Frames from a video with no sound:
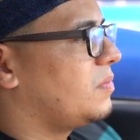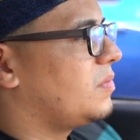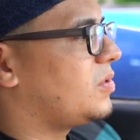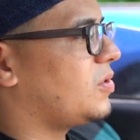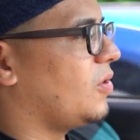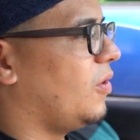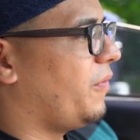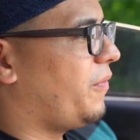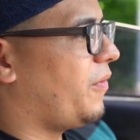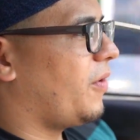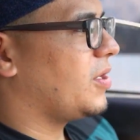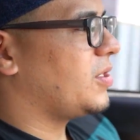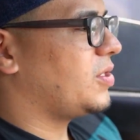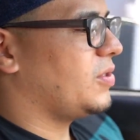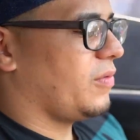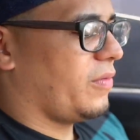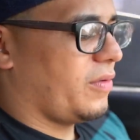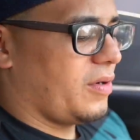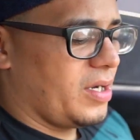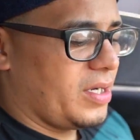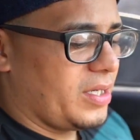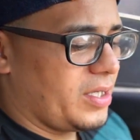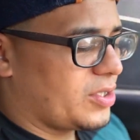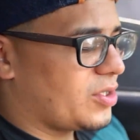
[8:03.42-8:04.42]
So far, so
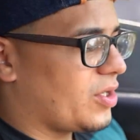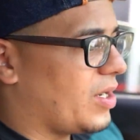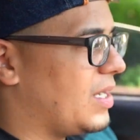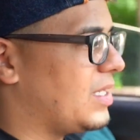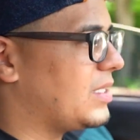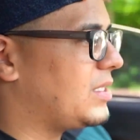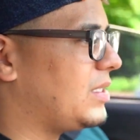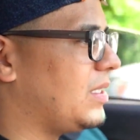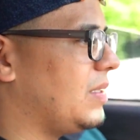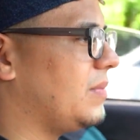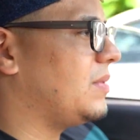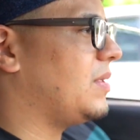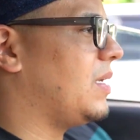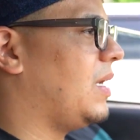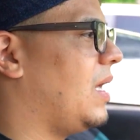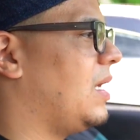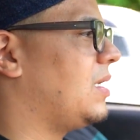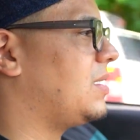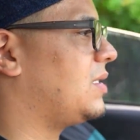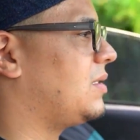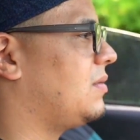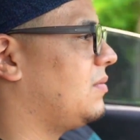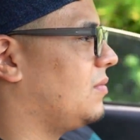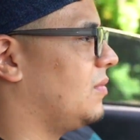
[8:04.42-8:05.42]
good. The trans seems
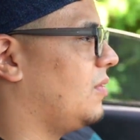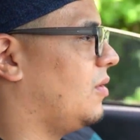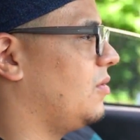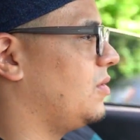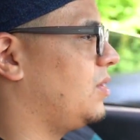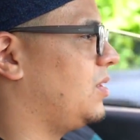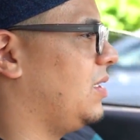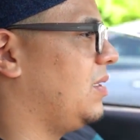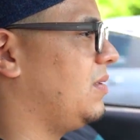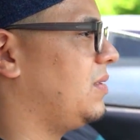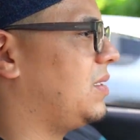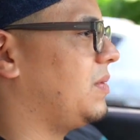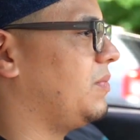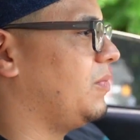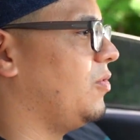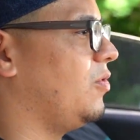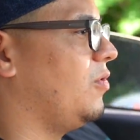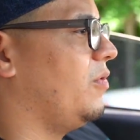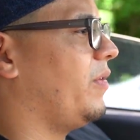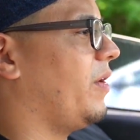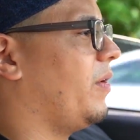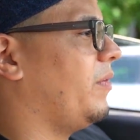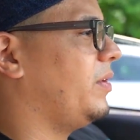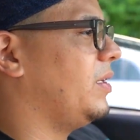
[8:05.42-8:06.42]
seems
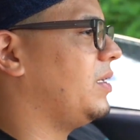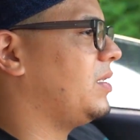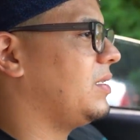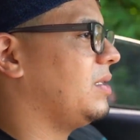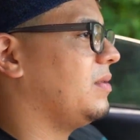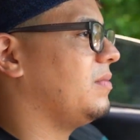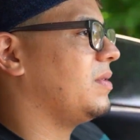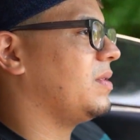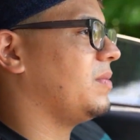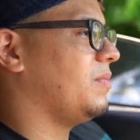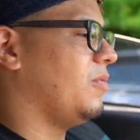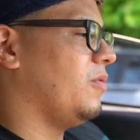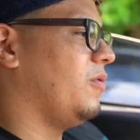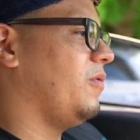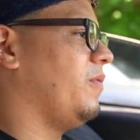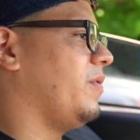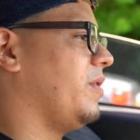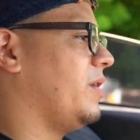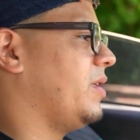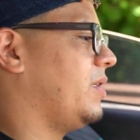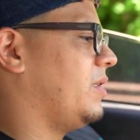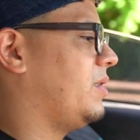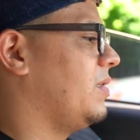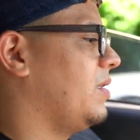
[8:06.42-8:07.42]
smooth. Everything seems smooth
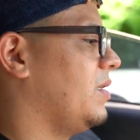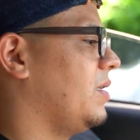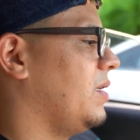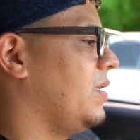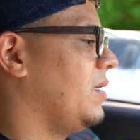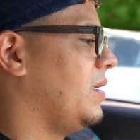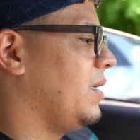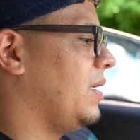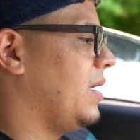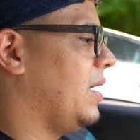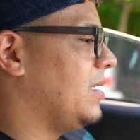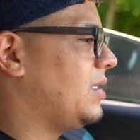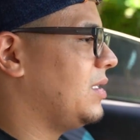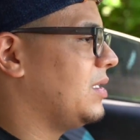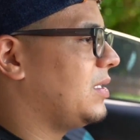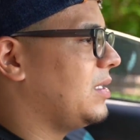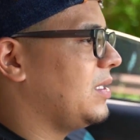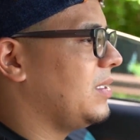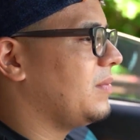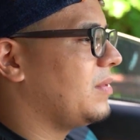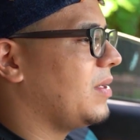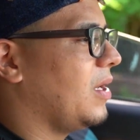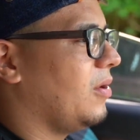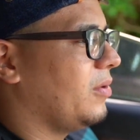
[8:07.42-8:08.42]
with it. Engine
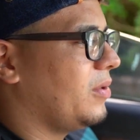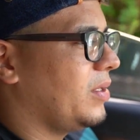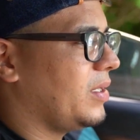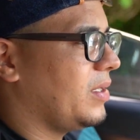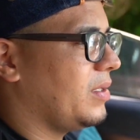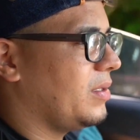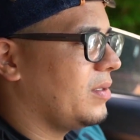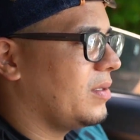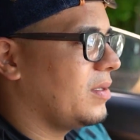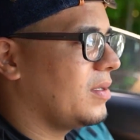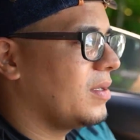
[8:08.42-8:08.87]
seems healthy.